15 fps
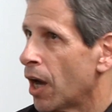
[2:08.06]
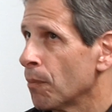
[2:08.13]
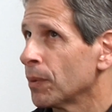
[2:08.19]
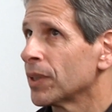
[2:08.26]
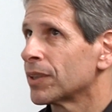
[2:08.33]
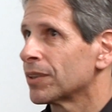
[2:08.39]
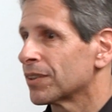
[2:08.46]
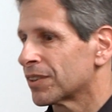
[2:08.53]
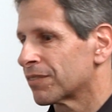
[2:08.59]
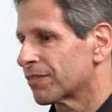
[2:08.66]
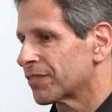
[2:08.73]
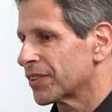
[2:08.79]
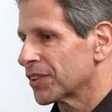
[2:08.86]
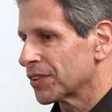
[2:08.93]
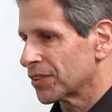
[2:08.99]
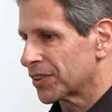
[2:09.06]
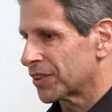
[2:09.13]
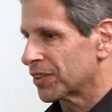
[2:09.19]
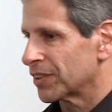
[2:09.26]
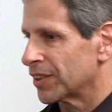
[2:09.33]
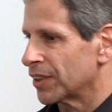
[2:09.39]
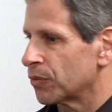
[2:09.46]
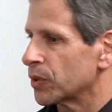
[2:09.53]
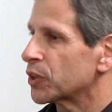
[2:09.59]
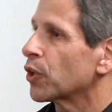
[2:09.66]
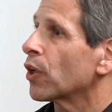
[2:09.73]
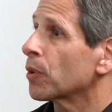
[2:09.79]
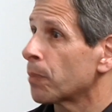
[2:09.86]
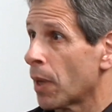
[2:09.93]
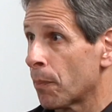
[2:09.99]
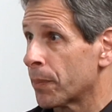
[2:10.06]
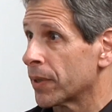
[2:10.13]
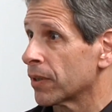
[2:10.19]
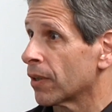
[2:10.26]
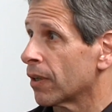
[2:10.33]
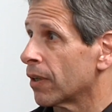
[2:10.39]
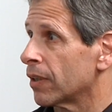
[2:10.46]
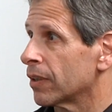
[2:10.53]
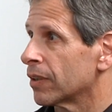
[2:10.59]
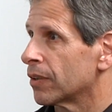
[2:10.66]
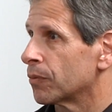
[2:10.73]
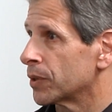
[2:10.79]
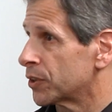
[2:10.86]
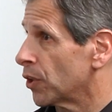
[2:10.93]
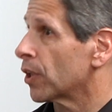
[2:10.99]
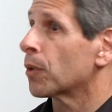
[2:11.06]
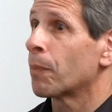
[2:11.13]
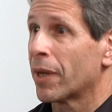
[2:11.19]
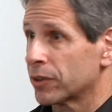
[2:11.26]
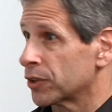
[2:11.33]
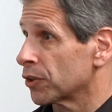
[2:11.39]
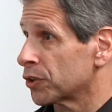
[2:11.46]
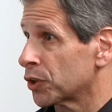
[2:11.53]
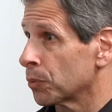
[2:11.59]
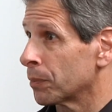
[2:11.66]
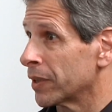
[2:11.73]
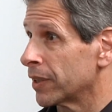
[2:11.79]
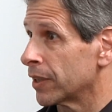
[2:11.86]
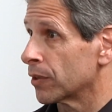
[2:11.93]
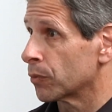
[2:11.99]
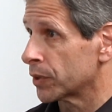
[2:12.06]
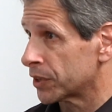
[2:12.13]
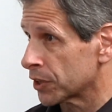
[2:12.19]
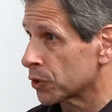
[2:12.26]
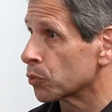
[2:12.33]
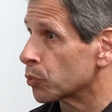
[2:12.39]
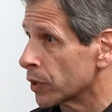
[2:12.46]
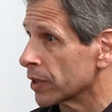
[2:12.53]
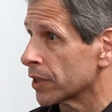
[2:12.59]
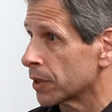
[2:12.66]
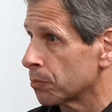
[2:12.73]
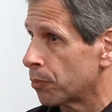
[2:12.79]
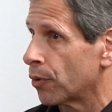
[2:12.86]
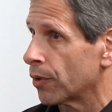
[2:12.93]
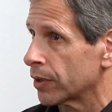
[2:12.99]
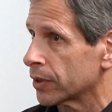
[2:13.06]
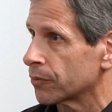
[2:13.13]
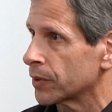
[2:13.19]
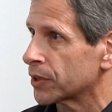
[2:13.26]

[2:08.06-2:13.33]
I'm a little confused. You know, we talk about PR, we talk about social media, which is really important.